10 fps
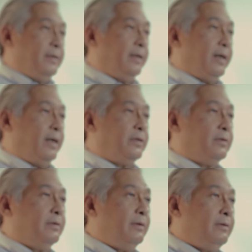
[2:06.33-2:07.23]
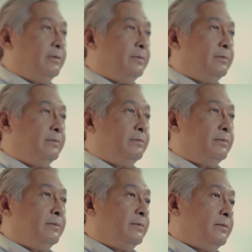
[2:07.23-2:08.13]
Engineering school,
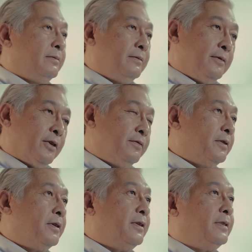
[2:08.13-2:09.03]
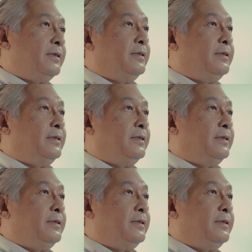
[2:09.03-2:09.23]
go for